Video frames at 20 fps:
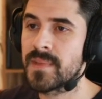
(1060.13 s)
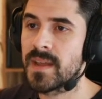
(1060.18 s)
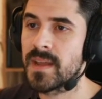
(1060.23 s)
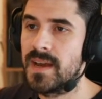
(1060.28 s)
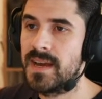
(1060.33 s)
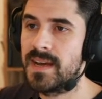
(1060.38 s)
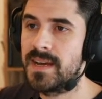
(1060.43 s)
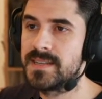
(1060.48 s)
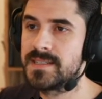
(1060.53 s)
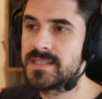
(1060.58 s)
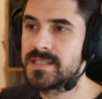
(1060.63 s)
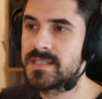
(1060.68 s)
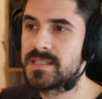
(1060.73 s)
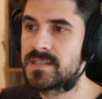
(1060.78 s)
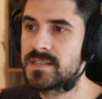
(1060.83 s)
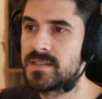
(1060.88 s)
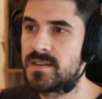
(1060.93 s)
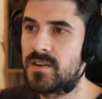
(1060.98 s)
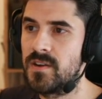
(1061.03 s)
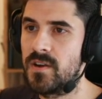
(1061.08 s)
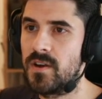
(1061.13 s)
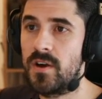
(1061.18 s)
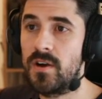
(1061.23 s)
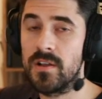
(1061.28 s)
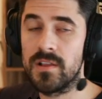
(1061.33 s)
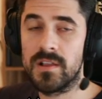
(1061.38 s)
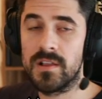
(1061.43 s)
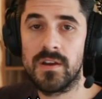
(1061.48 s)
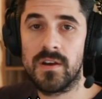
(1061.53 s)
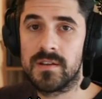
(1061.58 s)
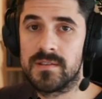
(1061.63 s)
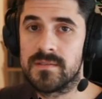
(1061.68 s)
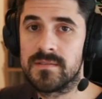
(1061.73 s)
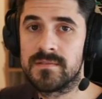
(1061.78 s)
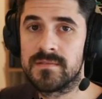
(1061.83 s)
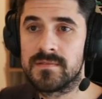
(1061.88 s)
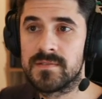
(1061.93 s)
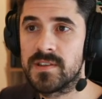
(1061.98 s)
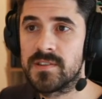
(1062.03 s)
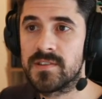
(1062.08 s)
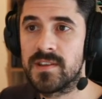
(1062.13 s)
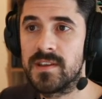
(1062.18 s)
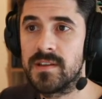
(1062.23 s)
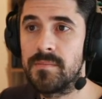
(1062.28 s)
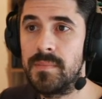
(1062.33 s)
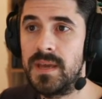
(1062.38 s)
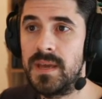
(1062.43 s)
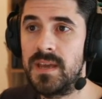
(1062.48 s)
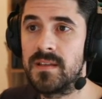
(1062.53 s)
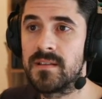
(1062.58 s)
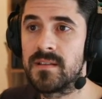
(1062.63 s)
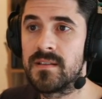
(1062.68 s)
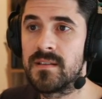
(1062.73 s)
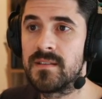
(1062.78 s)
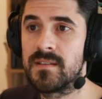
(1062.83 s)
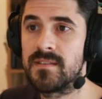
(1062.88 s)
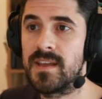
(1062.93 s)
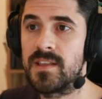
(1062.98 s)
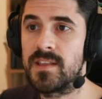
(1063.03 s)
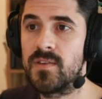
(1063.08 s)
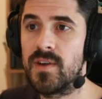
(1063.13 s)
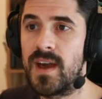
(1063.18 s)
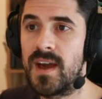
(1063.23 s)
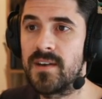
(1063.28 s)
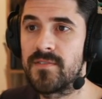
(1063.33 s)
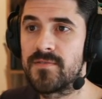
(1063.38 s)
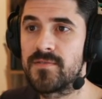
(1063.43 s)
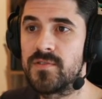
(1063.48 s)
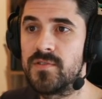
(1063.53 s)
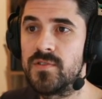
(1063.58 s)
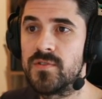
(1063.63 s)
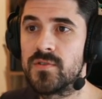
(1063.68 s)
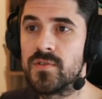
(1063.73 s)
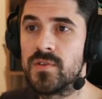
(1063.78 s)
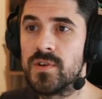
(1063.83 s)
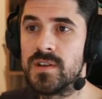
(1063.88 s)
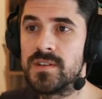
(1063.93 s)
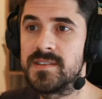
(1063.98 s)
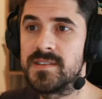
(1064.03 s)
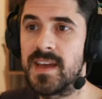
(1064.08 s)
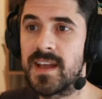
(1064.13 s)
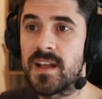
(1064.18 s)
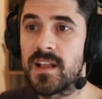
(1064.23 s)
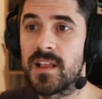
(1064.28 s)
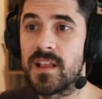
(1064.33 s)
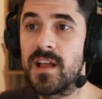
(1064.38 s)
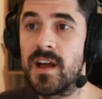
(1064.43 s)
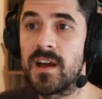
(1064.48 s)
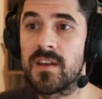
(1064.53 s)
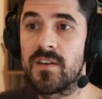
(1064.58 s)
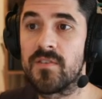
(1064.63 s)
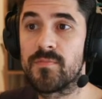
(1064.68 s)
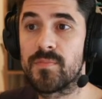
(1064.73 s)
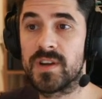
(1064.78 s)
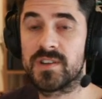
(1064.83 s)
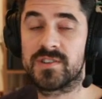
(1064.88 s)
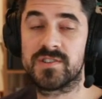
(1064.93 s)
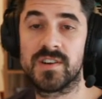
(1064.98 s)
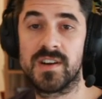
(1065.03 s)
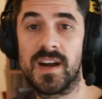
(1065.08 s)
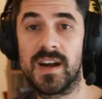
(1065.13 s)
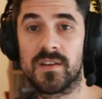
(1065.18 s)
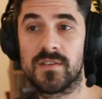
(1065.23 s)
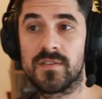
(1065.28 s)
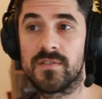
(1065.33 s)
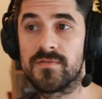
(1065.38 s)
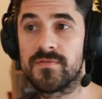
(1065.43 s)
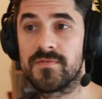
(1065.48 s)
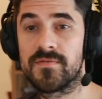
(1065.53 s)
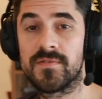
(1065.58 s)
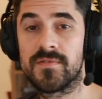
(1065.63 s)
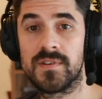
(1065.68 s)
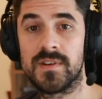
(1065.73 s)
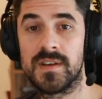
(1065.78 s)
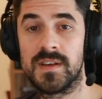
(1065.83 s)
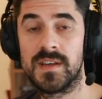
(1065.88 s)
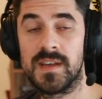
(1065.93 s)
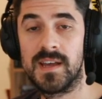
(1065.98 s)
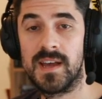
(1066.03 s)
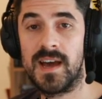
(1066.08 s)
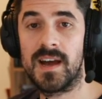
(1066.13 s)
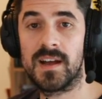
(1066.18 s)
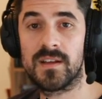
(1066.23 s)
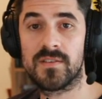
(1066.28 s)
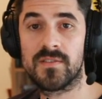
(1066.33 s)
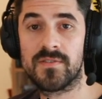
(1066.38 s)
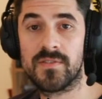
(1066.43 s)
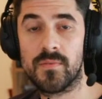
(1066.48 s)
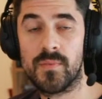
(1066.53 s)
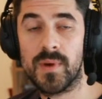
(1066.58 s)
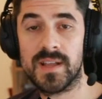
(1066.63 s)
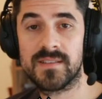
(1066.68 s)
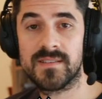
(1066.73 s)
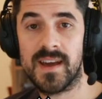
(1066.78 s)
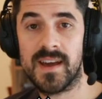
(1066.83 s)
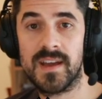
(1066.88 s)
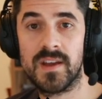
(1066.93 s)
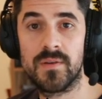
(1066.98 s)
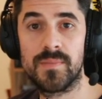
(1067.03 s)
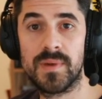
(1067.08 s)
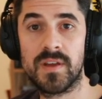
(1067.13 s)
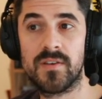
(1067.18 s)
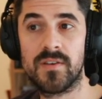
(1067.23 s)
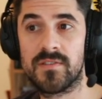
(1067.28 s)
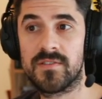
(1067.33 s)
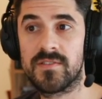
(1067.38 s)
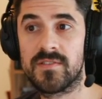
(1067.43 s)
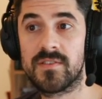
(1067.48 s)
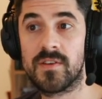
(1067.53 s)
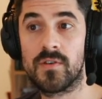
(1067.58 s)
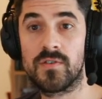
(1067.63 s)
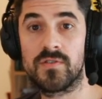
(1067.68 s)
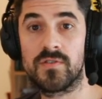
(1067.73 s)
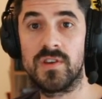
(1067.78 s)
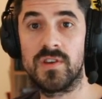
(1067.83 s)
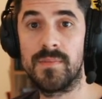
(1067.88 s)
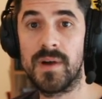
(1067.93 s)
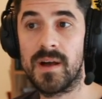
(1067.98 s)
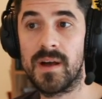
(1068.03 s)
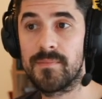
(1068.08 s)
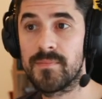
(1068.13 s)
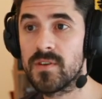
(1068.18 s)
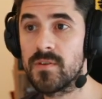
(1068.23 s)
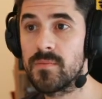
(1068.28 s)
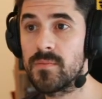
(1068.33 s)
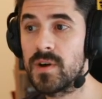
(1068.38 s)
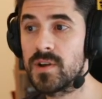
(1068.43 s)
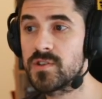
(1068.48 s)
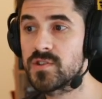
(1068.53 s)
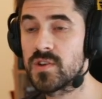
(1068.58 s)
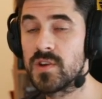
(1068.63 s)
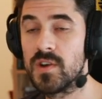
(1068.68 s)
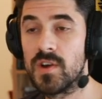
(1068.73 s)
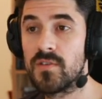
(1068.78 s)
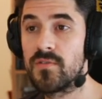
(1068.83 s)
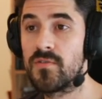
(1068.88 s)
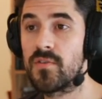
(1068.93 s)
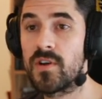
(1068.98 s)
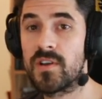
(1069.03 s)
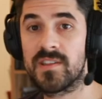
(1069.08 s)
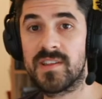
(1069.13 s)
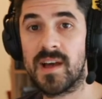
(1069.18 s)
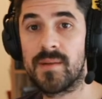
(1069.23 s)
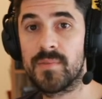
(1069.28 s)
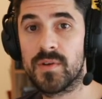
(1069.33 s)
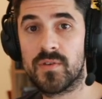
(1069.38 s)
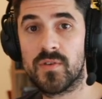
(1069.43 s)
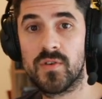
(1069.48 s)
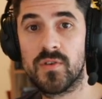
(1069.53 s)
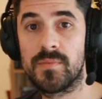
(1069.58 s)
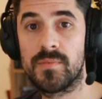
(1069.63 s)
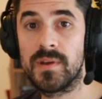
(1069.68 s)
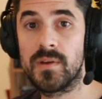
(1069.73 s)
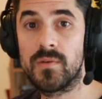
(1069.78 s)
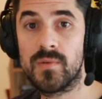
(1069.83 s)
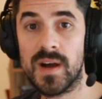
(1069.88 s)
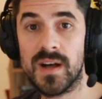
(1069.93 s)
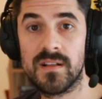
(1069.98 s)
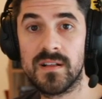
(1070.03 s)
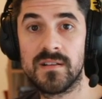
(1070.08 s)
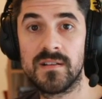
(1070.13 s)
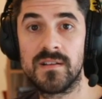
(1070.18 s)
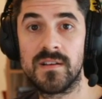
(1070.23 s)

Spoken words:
And early on, this could mean that you have to take a lot of pressure out of the wet tire because it's going to heat up so much. For example, it could be 4